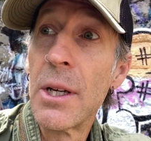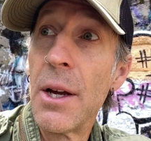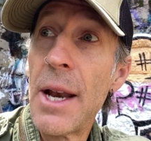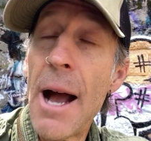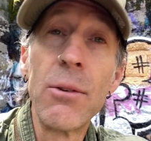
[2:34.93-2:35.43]

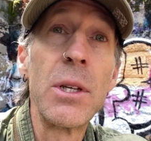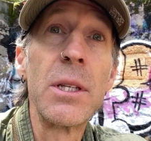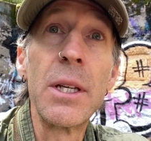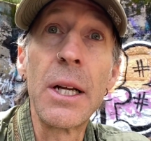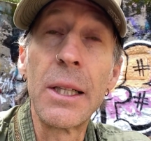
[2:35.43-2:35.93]
announces
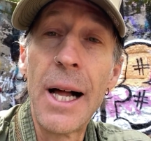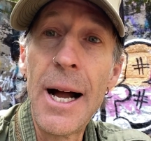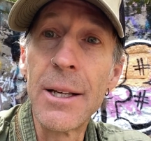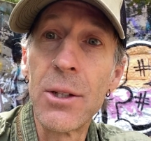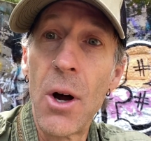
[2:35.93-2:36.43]
it at
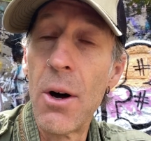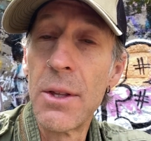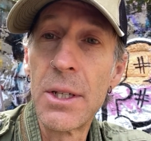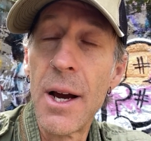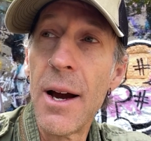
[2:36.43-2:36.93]
class all
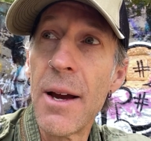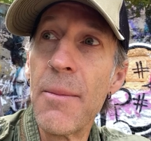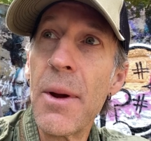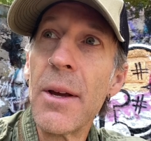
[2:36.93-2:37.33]
the time.